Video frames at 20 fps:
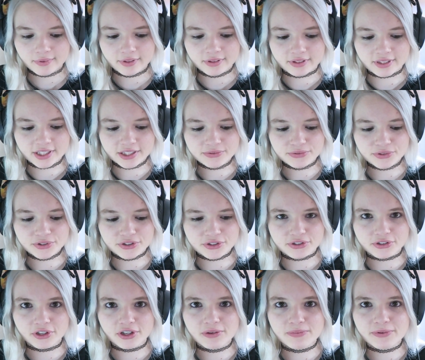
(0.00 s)
This was
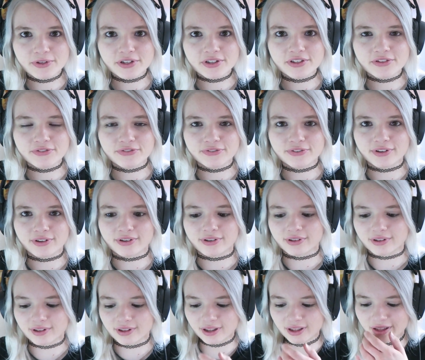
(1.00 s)
so
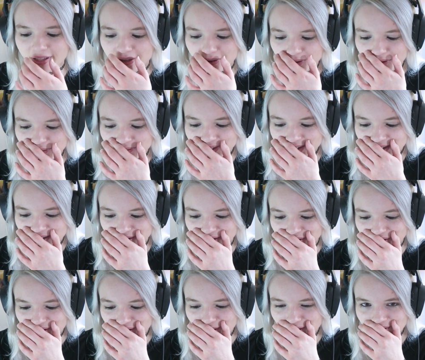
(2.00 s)
beautiful. Oh my
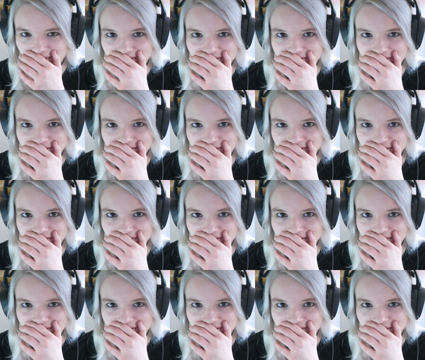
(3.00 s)
god.